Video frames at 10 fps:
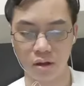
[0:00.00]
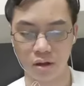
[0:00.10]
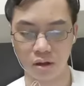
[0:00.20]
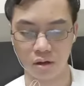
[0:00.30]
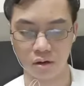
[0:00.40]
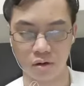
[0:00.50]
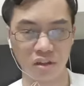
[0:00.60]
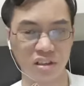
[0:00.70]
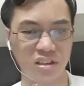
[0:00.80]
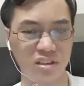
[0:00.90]
or
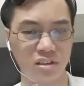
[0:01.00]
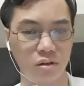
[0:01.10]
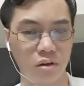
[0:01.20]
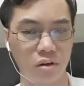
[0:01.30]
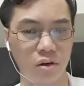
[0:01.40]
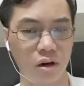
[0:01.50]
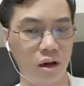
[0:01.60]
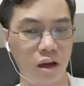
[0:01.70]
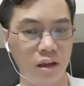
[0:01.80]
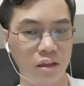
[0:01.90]
is or
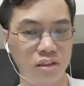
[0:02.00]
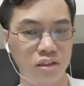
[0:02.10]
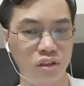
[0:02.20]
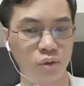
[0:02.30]
are they still in